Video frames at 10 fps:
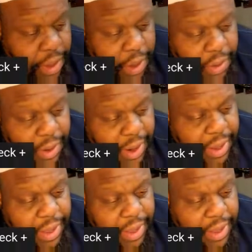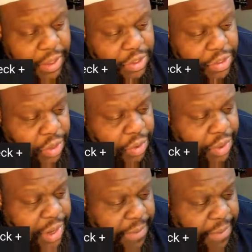All right. So
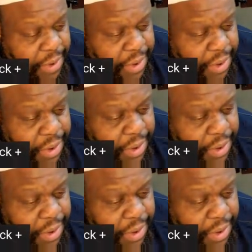number